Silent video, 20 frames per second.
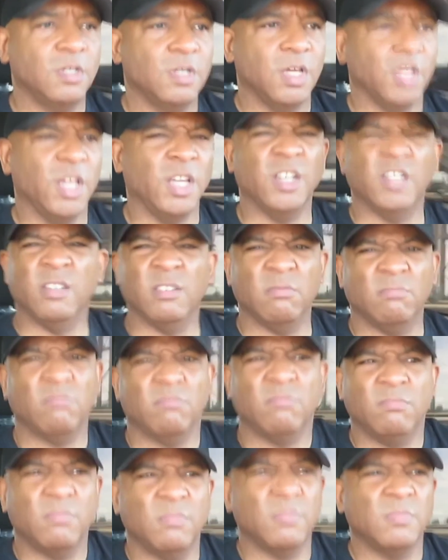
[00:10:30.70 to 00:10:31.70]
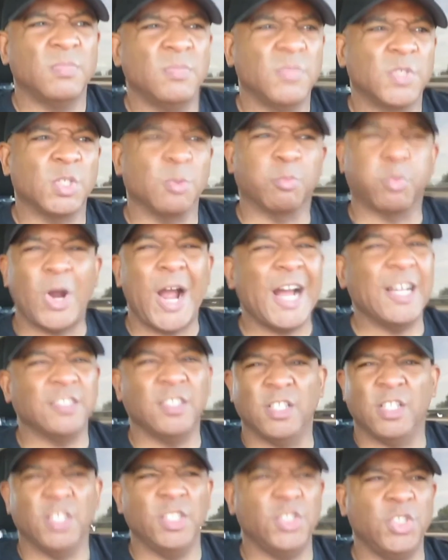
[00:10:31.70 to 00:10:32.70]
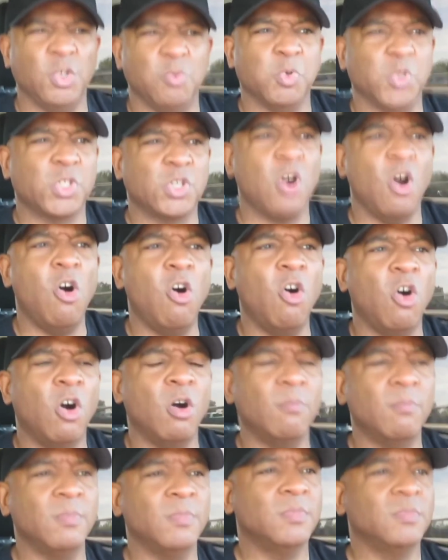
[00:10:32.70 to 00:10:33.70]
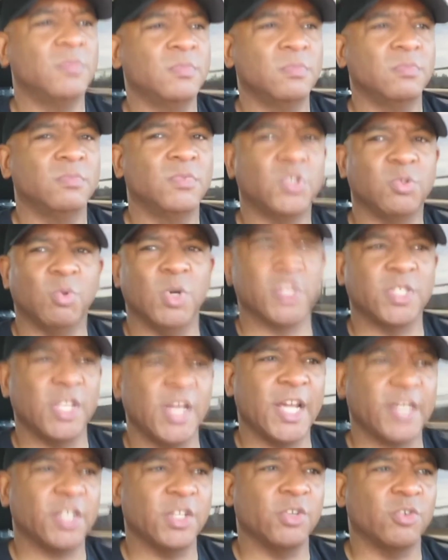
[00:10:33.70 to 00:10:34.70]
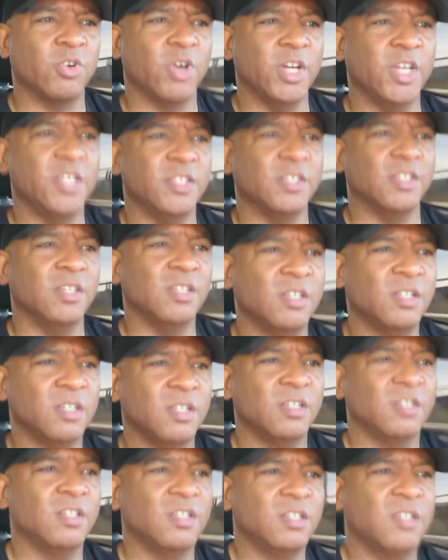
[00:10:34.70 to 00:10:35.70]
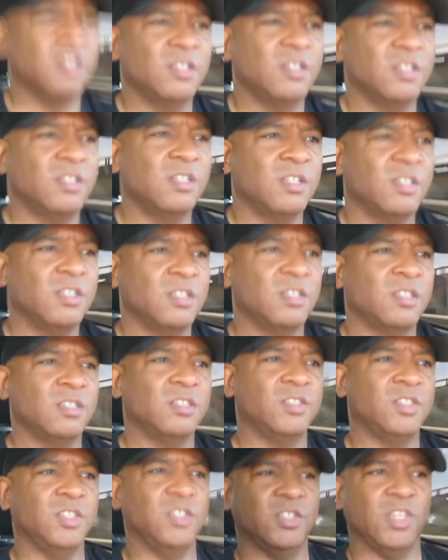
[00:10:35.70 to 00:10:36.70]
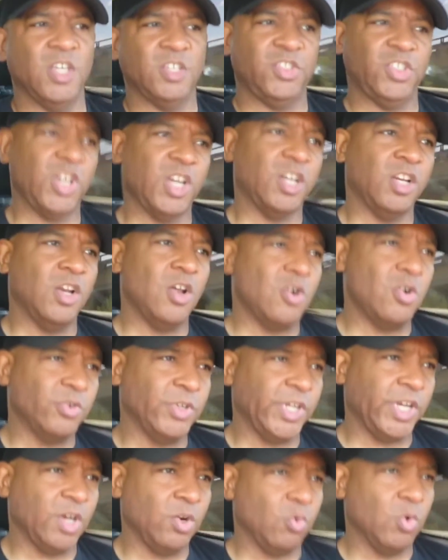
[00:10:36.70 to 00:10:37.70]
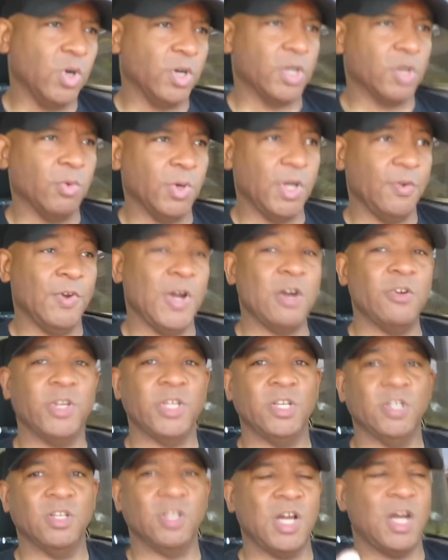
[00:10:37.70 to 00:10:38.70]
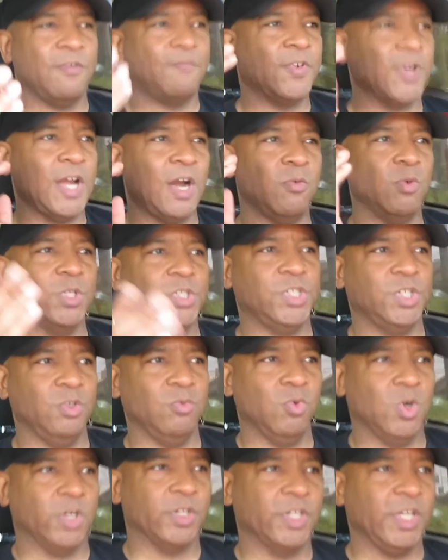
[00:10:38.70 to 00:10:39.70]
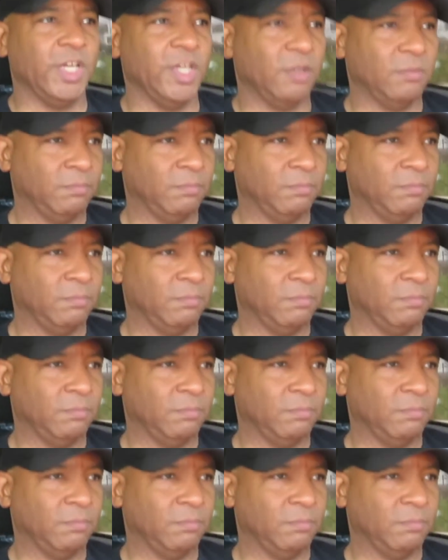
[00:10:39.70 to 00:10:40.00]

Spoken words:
And surprisingly, she was calm. She wasn't acting crazy. She said she had a long day at work or whatever. I forgot what she worked at.